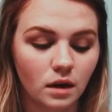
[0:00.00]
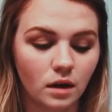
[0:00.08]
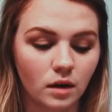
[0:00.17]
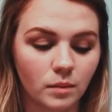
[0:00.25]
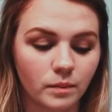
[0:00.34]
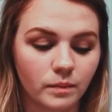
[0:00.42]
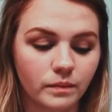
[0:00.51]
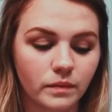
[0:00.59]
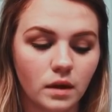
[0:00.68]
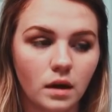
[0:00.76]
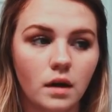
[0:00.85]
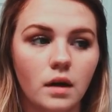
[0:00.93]

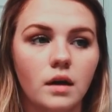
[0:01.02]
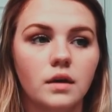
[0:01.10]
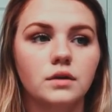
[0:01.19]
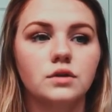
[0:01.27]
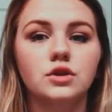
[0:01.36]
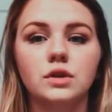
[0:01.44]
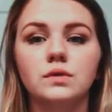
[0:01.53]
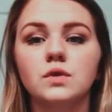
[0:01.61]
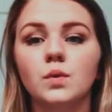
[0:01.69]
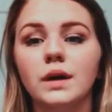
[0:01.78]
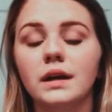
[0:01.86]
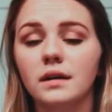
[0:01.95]
June
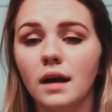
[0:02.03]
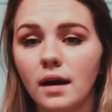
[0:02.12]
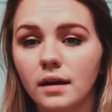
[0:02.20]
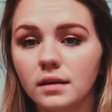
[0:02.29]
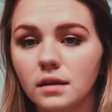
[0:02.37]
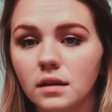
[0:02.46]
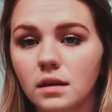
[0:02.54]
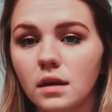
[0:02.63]
29th,